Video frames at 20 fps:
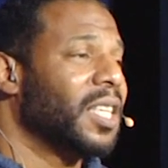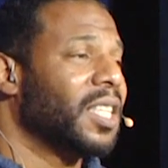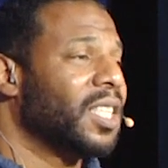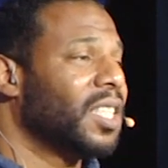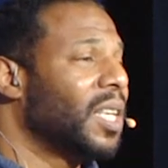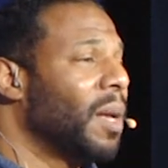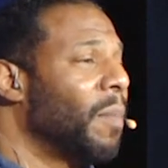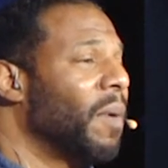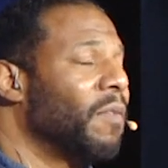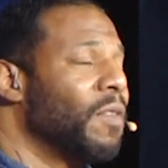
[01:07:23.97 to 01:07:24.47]

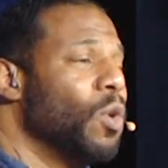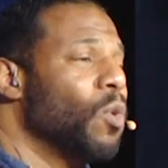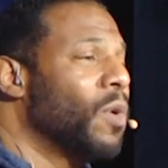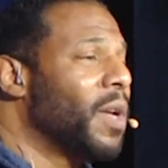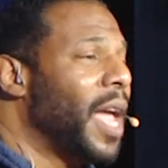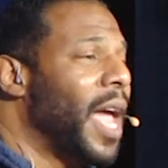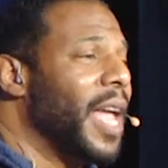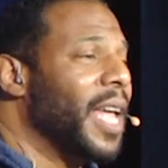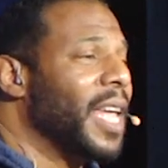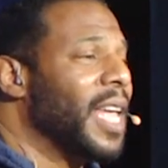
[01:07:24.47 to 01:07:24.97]
Some of
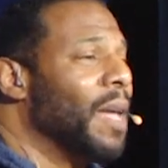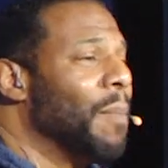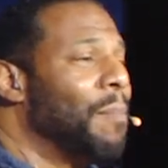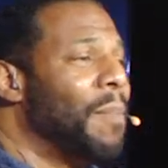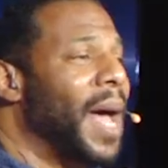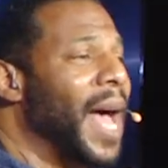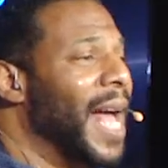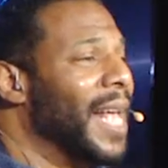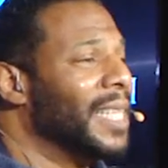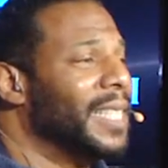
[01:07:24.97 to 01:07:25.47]
you can't
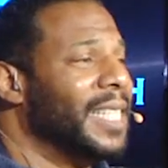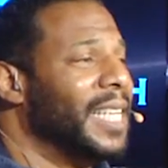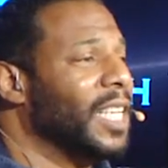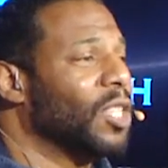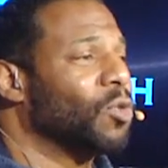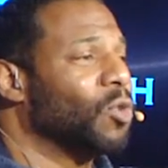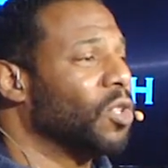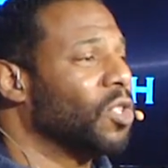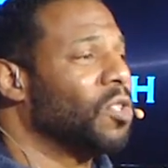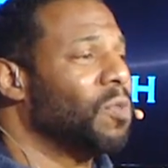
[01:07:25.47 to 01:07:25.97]
get past
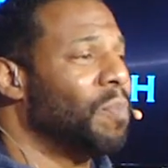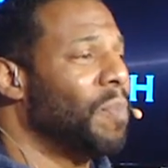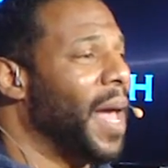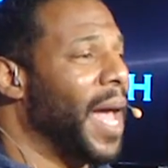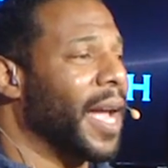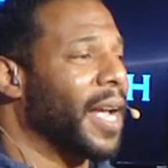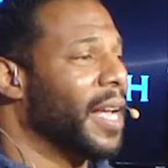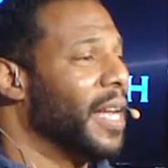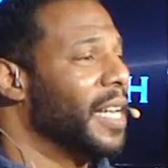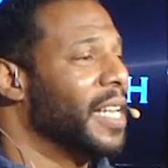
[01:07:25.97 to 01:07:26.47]

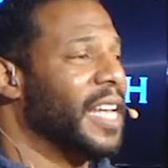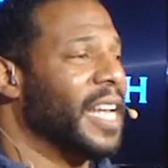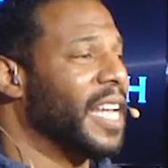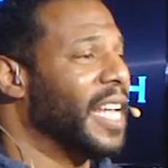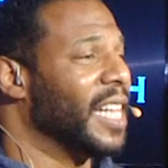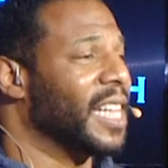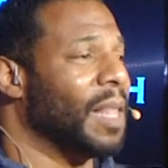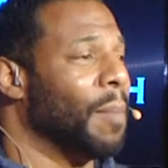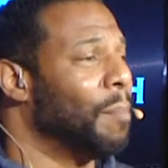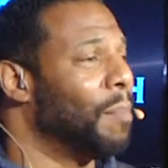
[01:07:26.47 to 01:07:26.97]
disrespect
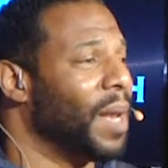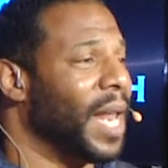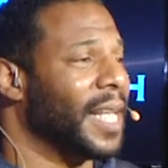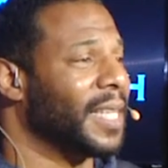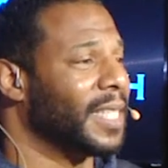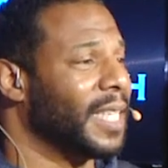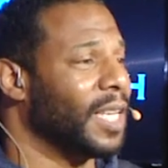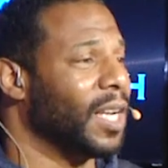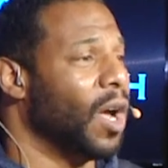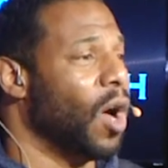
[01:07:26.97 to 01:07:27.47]
to get the
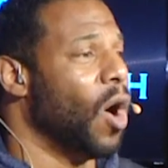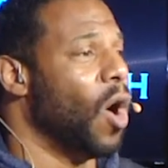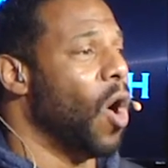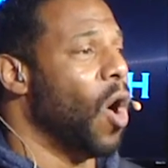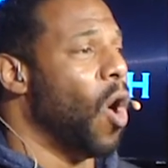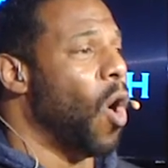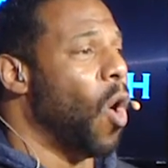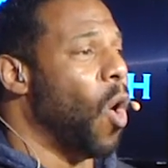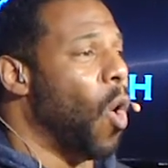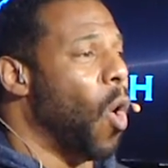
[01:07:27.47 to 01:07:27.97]
blessing
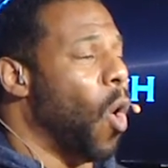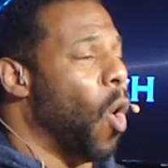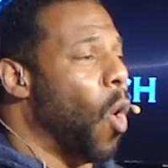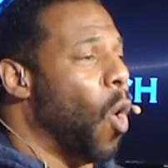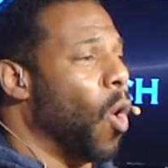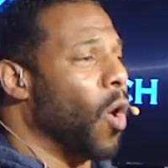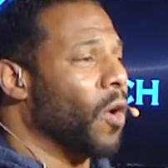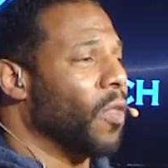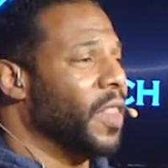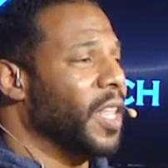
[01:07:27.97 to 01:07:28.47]

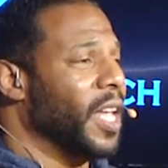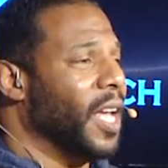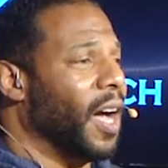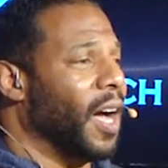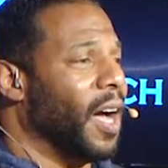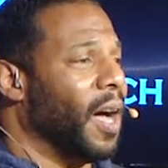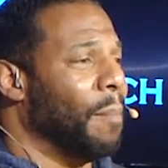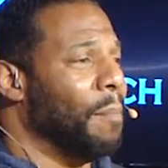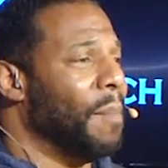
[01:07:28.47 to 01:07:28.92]
or the